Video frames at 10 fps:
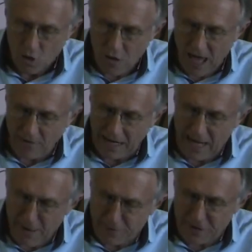Whoever
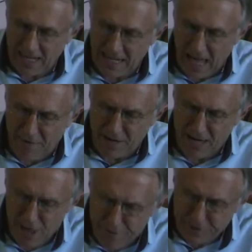lives in love
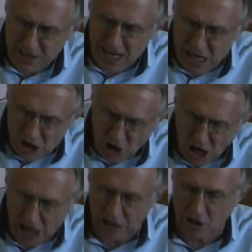lives in
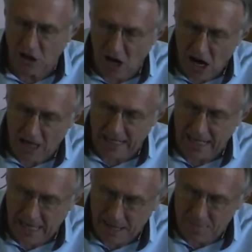God and God
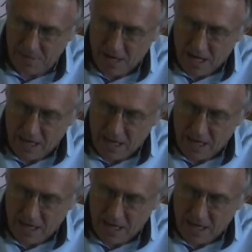in him.